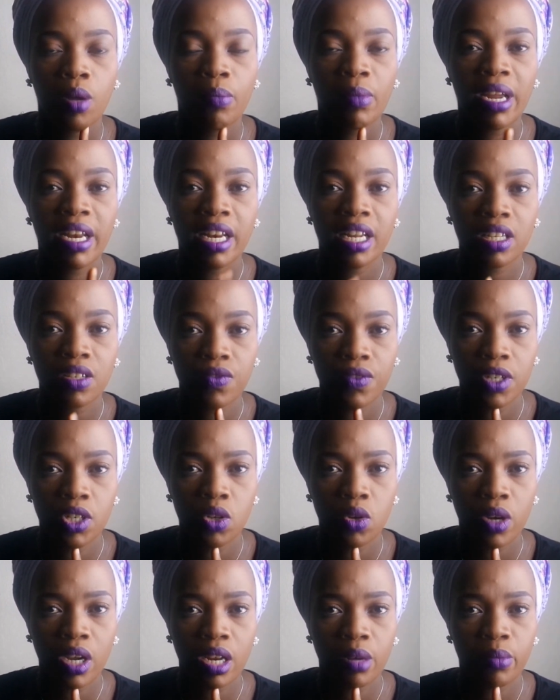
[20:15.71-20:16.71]
my next
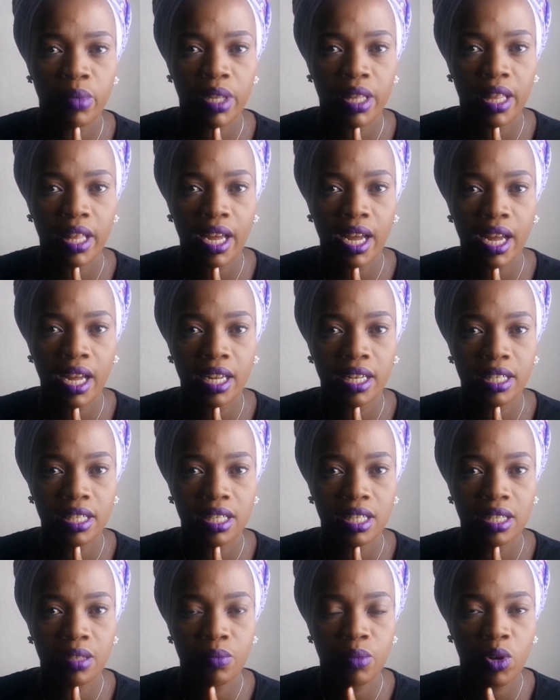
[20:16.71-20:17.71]
video can be
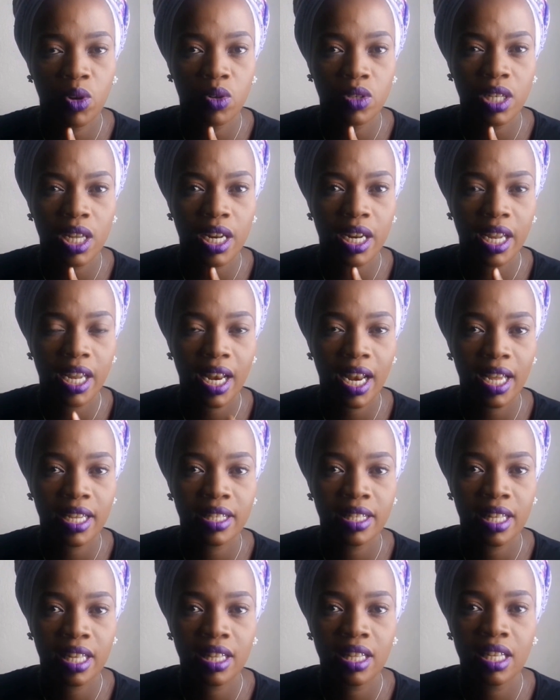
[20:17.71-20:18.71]
that, because I
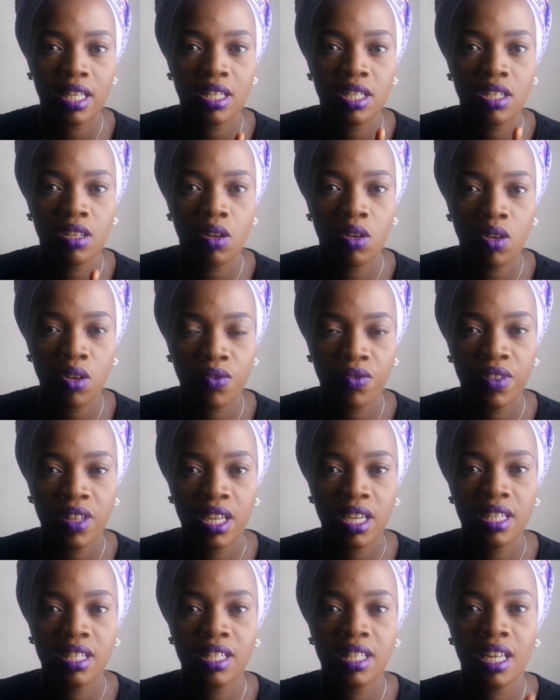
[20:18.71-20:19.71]
realize that there's a lot of
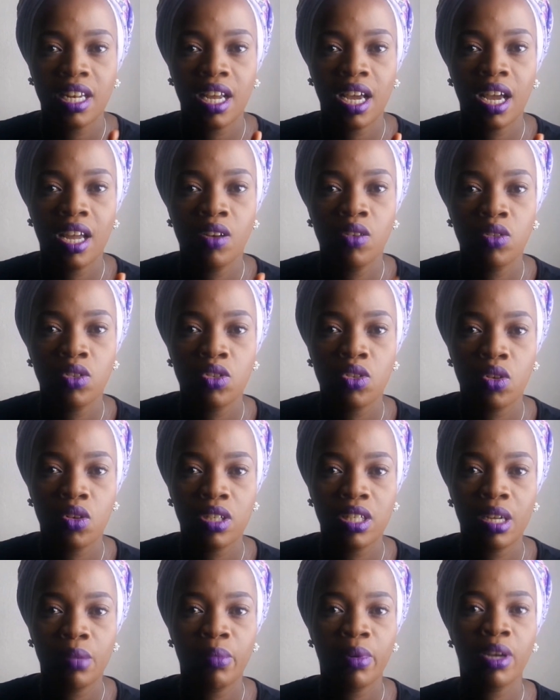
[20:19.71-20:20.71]
things that are not
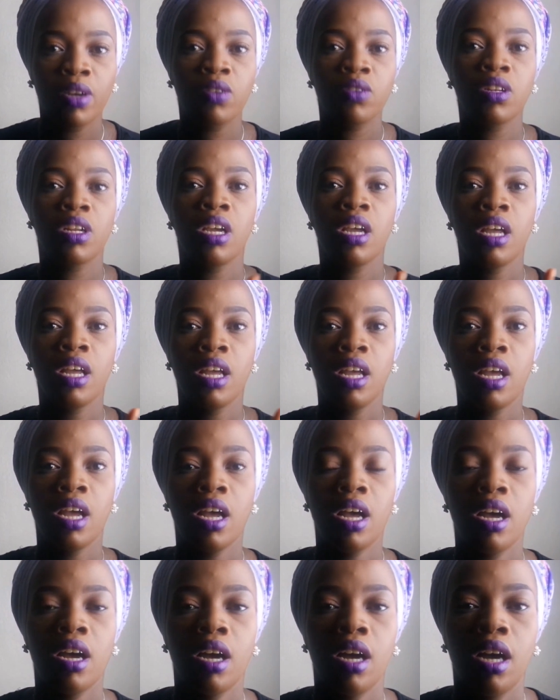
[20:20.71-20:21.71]
talked
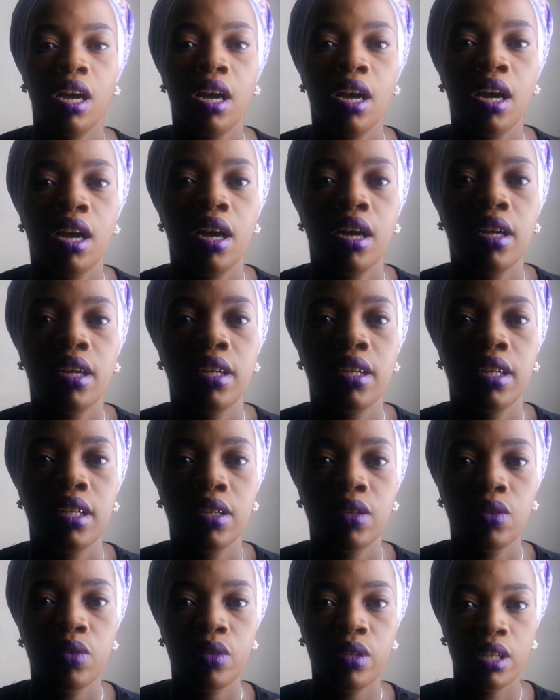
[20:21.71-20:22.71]
uh,
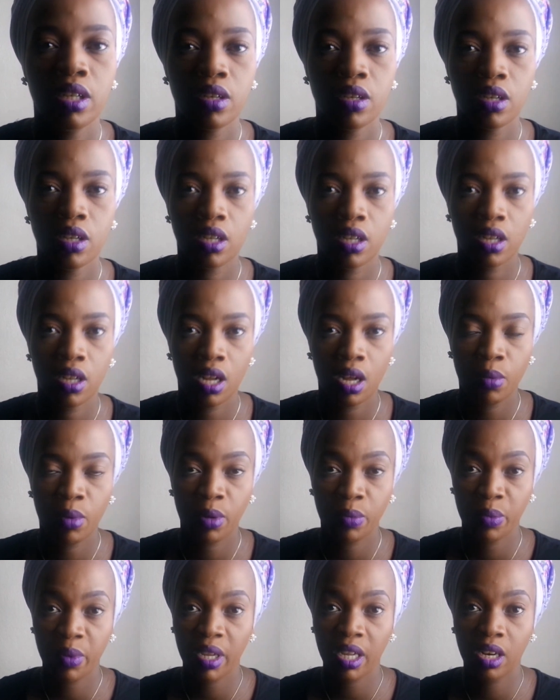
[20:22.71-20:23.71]

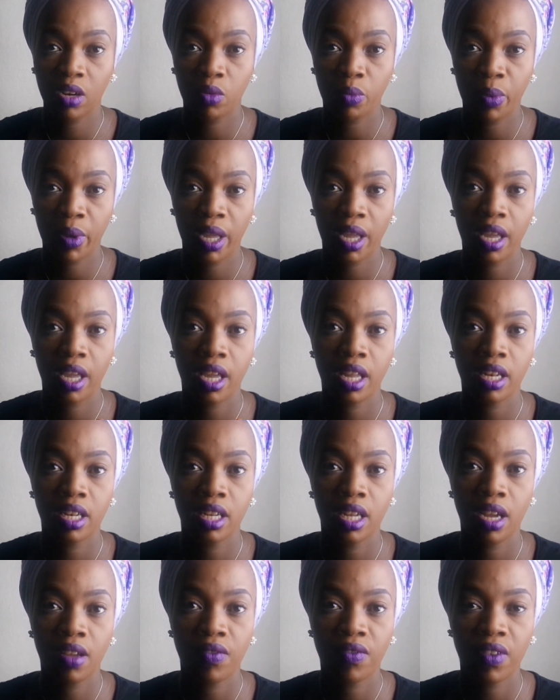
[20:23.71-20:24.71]
about being an au pair, and
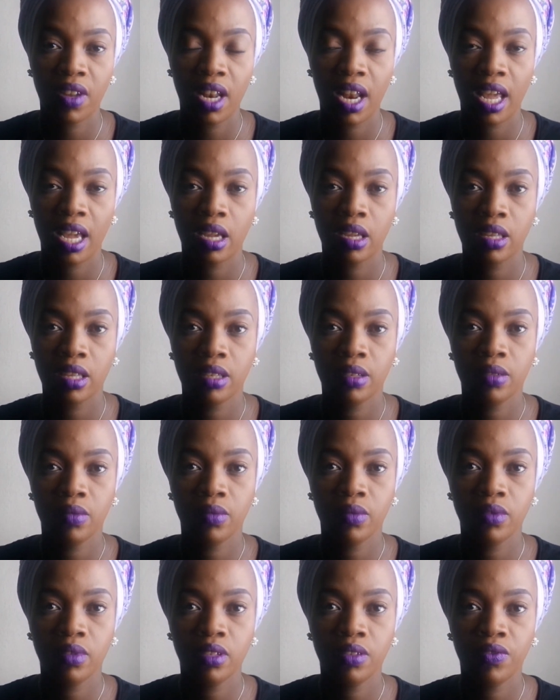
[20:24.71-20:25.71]
I feel like
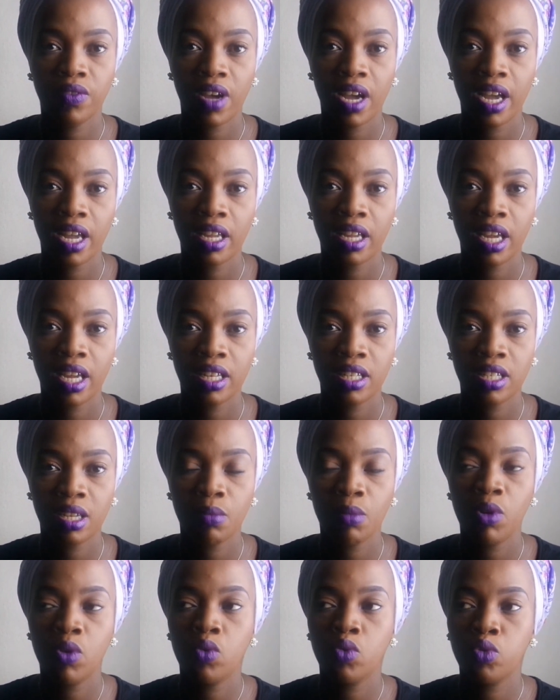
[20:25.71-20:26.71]
if I had
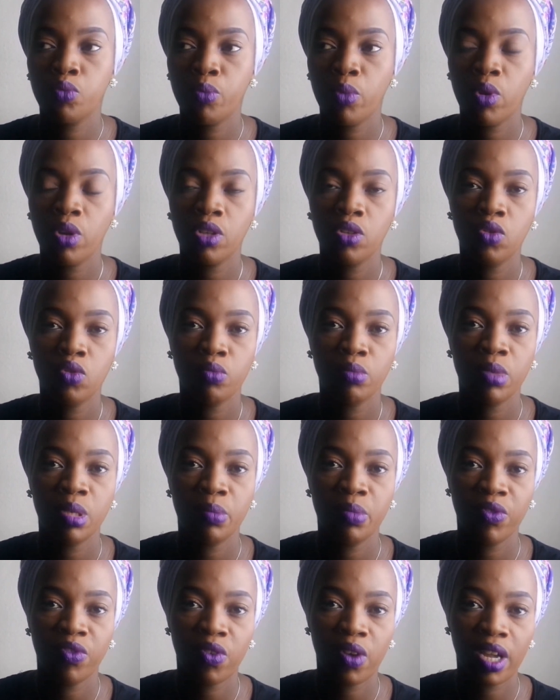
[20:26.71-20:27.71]
someone who's spoken to me
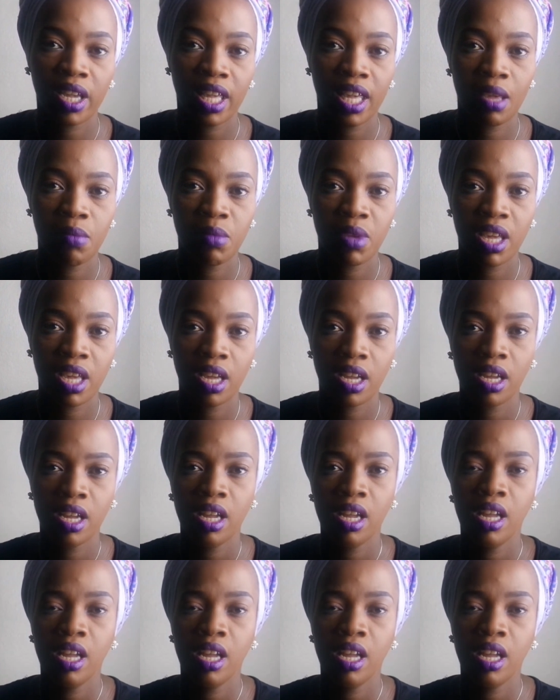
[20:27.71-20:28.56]
before I came here